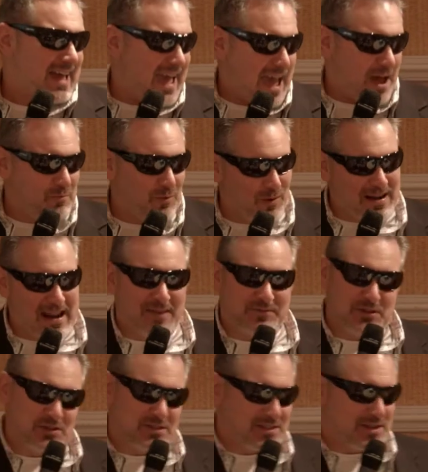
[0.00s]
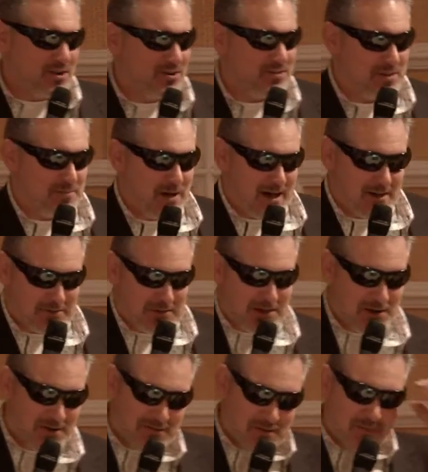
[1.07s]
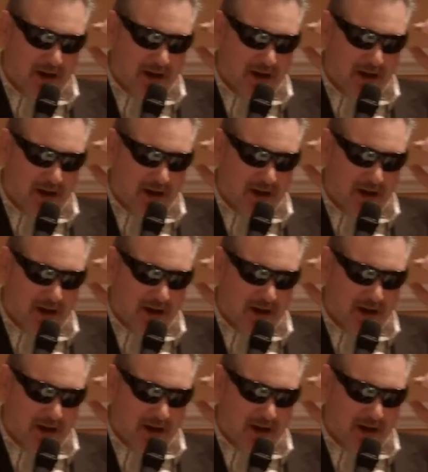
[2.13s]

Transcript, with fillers: and we're going to have to use theater, the, theater of the